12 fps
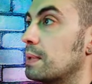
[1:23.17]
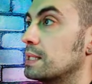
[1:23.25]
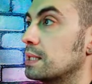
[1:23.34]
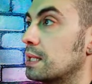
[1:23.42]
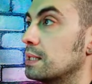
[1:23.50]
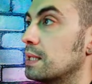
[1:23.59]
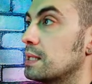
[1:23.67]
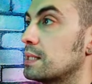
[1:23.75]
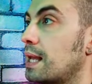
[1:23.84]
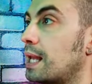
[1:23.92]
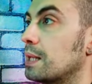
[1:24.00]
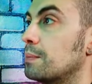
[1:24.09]
basically these
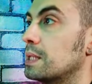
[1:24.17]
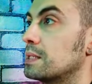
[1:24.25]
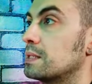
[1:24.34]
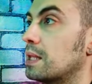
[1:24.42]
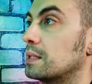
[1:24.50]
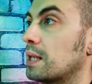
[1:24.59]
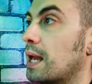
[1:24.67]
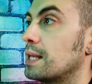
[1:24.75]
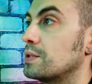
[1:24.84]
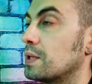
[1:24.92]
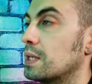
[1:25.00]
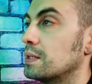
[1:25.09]
elements that, as you can